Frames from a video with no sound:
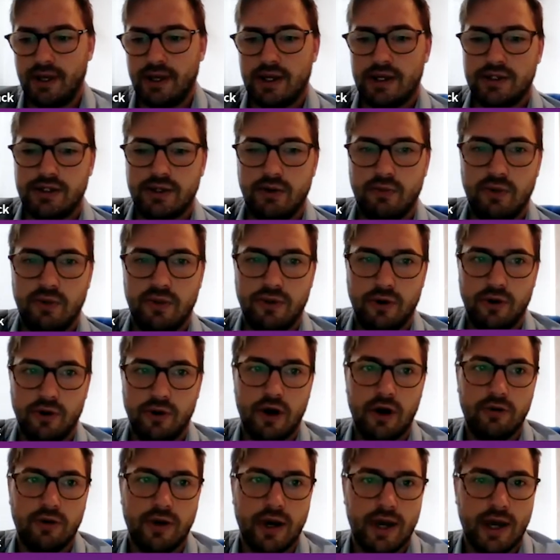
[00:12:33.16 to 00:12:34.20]
So we
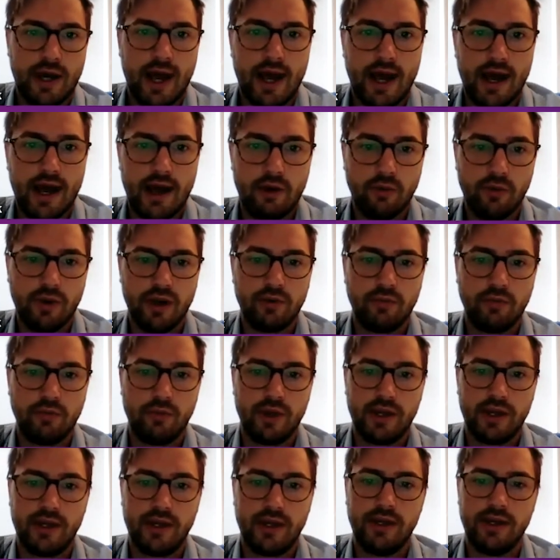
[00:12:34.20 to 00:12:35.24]
thought, okay, how can
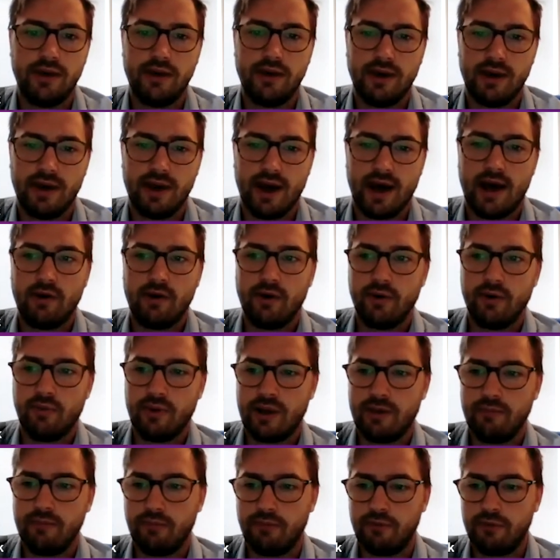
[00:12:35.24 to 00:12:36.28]
we
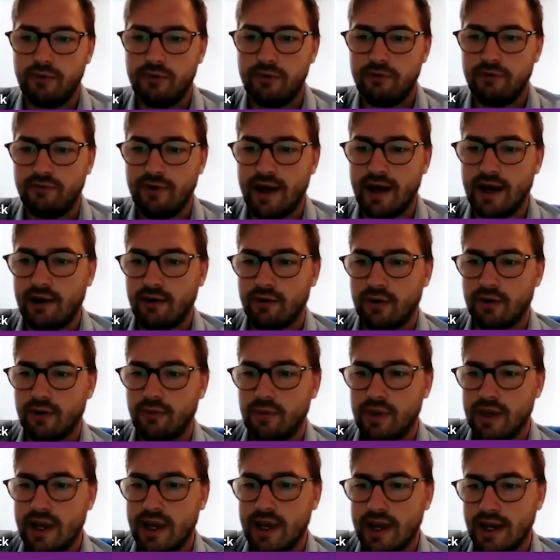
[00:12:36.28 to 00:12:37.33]
improve that? How can
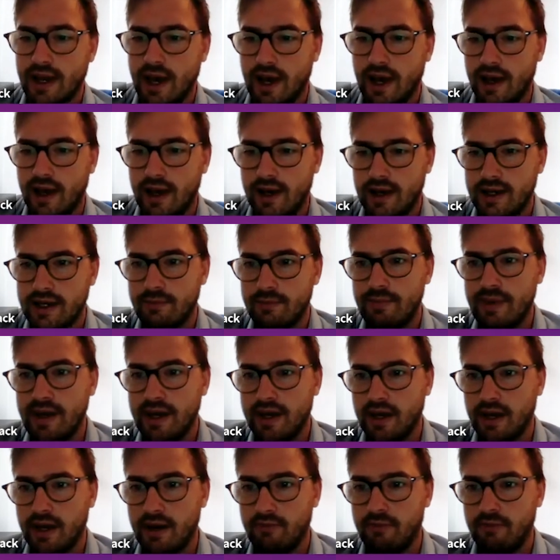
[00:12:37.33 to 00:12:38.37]
we get a higher
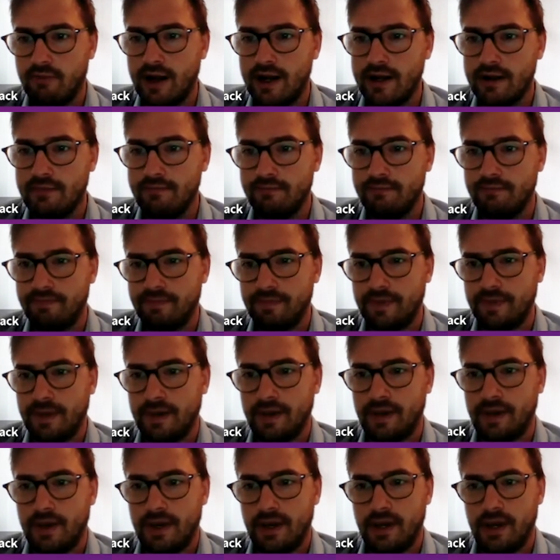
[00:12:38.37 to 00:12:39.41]
pickup rate?
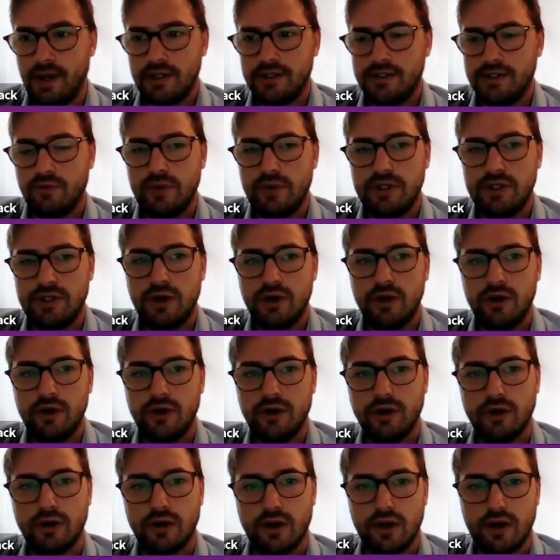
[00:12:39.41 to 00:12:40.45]
So we
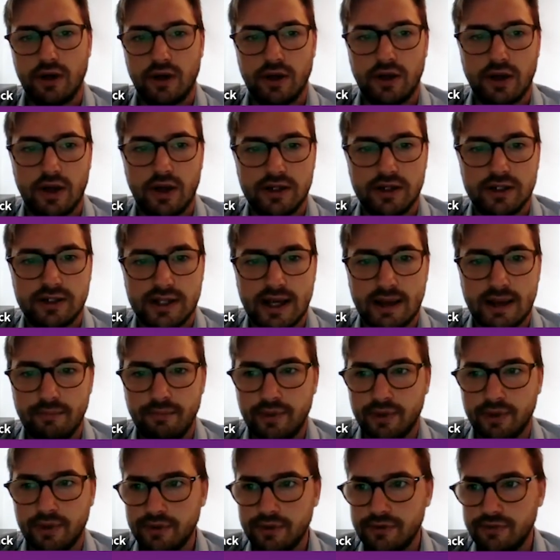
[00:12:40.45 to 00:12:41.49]
took
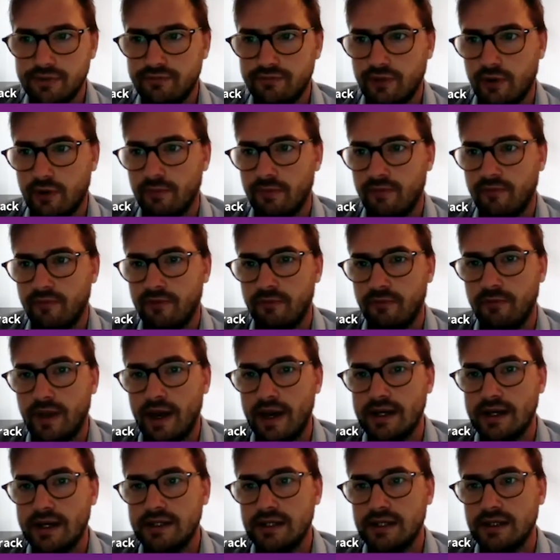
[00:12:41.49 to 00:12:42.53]
samples from
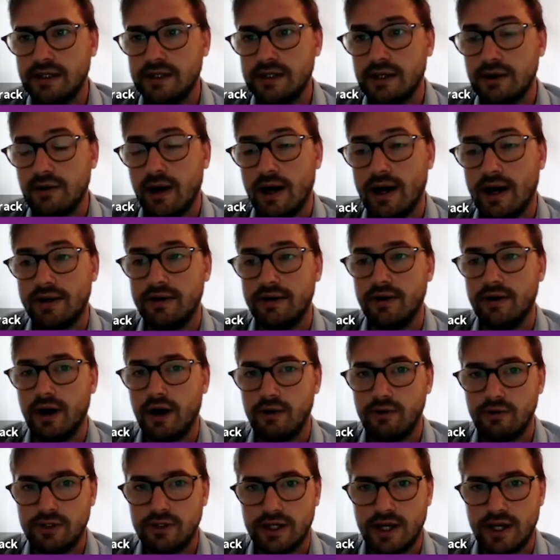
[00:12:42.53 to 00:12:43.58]
patients who had
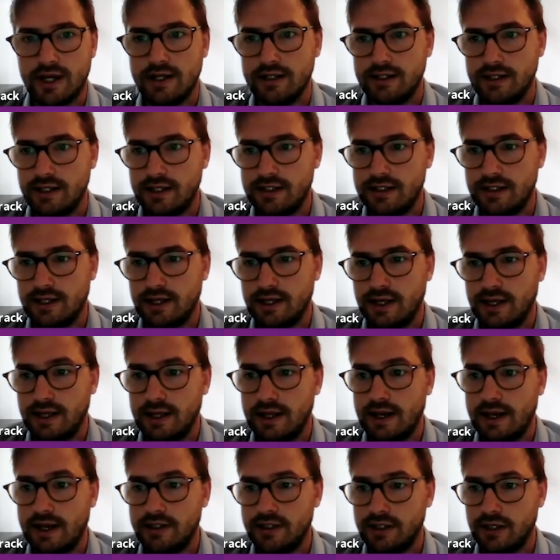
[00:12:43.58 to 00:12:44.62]
no changes in
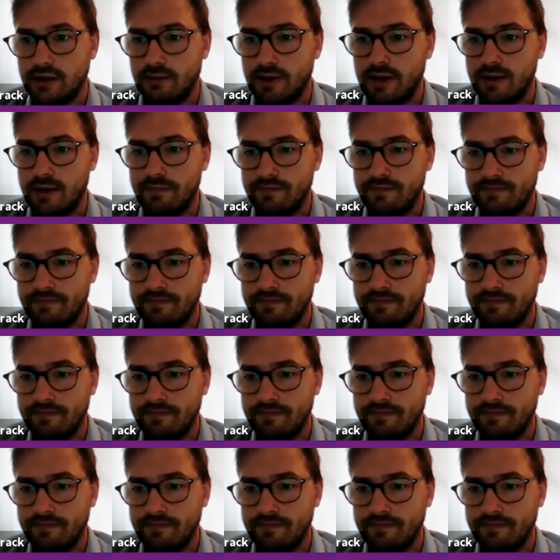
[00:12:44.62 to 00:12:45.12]
their tumor,